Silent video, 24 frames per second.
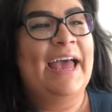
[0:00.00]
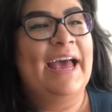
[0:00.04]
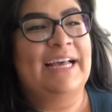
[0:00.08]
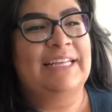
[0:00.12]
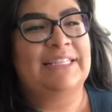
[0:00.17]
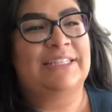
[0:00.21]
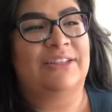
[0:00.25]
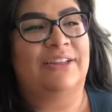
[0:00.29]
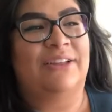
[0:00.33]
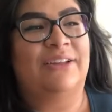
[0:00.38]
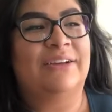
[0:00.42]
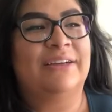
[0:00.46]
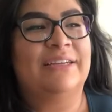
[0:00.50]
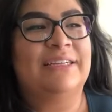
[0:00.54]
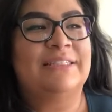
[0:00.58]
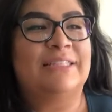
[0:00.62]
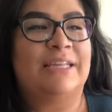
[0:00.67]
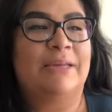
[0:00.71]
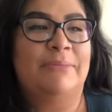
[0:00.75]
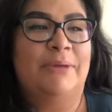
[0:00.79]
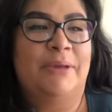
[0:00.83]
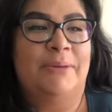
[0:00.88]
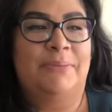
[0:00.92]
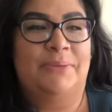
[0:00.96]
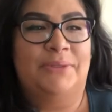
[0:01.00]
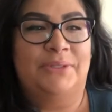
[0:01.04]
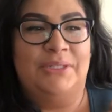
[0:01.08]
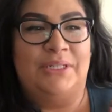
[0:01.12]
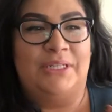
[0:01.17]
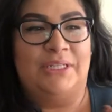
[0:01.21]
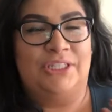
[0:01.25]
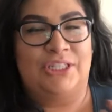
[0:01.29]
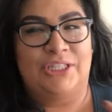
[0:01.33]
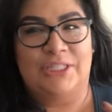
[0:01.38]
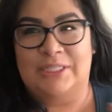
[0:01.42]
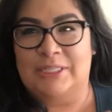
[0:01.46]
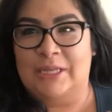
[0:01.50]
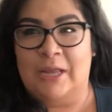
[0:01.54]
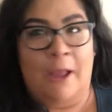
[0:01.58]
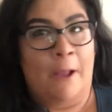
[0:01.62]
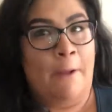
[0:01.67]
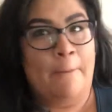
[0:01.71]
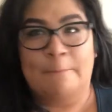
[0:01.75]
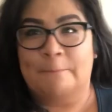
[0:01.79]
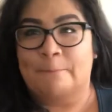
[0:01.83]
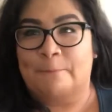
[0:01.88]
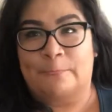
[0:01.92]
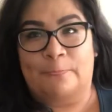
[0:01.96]
as long as I'm able to just
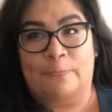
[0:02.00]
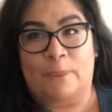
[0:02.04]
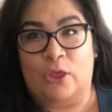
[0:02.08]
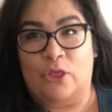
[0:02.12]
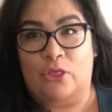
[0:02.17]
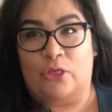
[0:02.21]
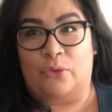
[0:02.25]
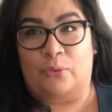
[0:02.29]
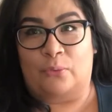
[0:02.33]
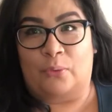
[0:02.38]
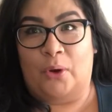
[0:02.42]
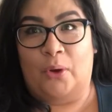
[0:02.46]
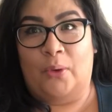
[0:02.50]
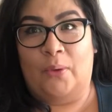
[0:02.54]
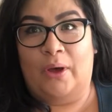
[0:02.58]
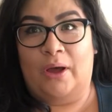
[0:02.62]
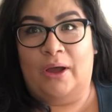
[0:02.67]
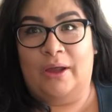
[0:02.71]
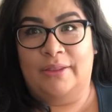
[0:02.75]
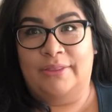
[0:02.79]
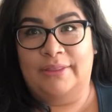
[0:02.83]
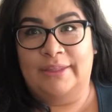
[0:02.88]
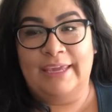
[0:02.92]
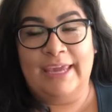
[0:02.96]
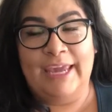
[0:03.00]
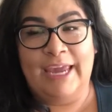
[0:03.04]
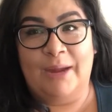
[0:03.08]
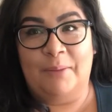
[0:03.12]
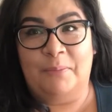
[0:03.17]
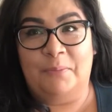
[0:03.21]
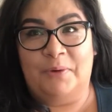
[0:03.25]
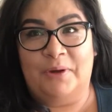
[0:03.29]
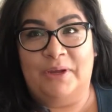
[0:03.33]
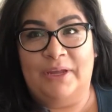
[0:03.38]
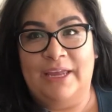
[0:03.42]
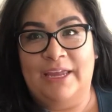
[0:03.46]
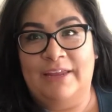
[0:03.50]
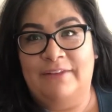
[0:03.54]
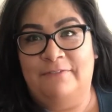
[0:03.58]
throw on the camera